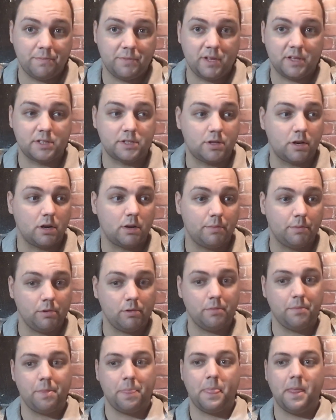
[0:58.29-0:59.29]
it's
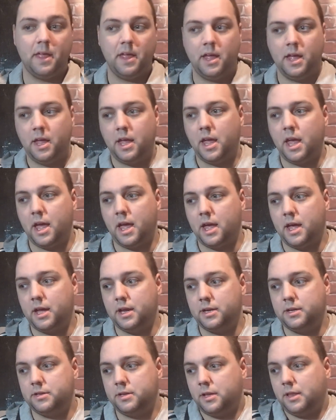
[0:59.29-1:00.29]
durable,
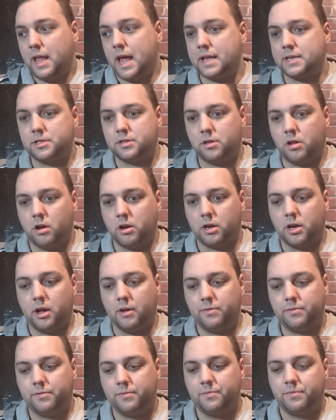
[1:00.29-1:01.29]
and it lasts long
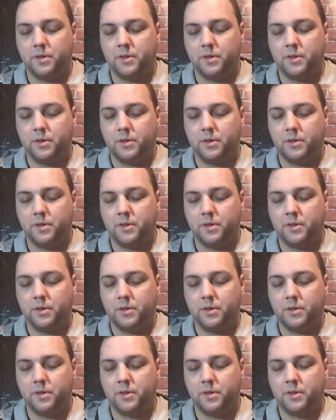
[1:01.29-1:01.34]
enough.